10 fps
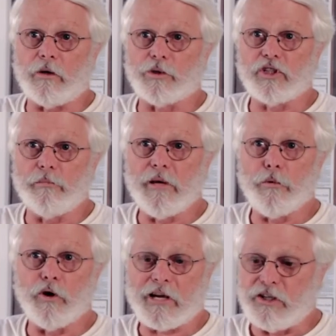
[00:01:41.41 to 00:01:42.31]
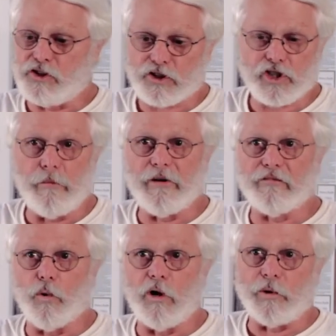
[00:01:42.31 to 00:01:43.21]
There were some people that could just come in
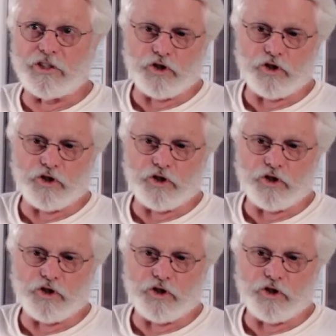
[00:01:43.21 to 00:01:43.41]
for 1 week.